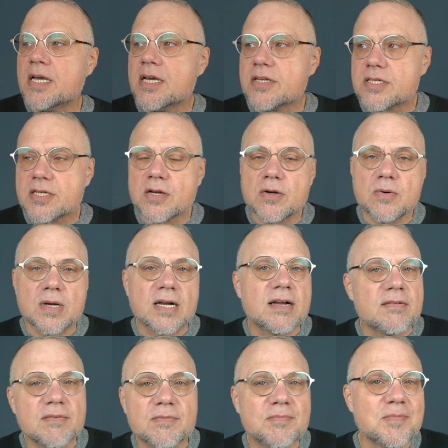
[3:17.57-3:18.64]

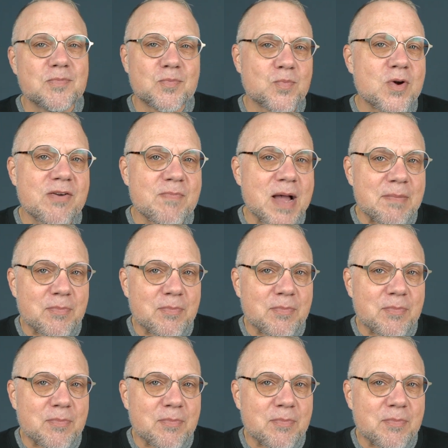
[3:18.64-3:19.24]
So one of my